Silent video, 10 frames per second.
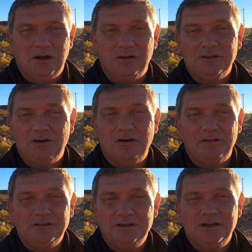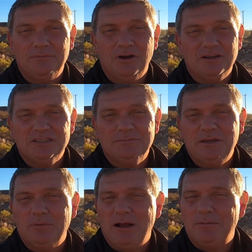all in all, ended up costing
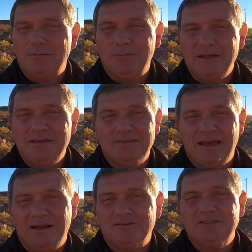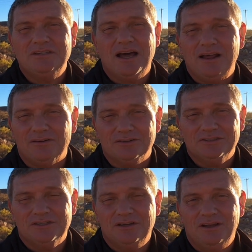me probably
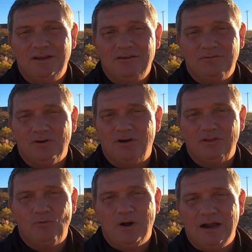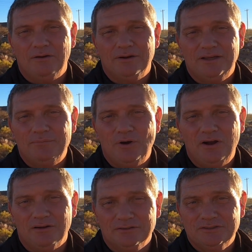$1,000 for all the wiring and
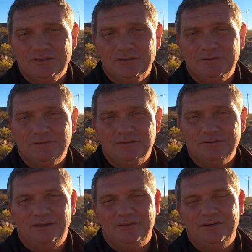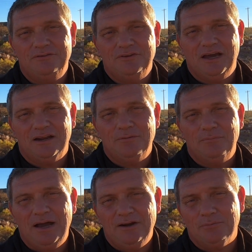parts. And then you've got a
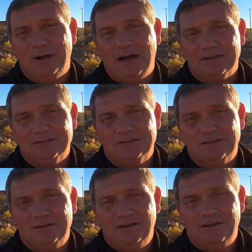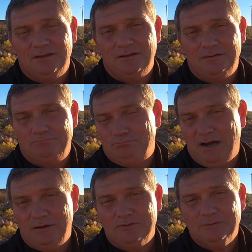combiner box.
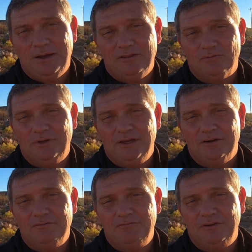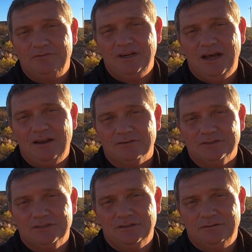Mine was about
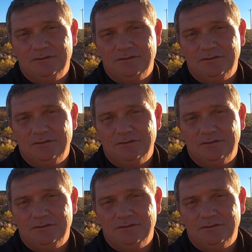$350.